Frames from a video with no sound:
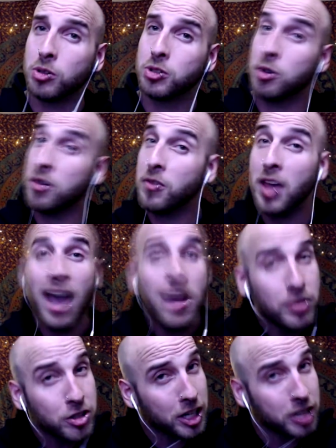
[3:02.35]
So if you
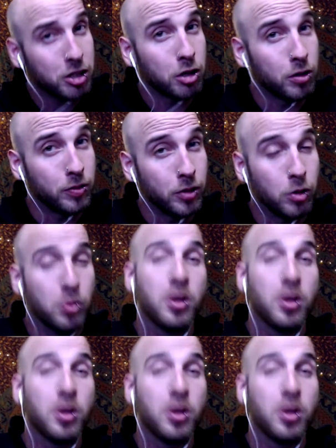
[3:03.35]
haven't checked out a review,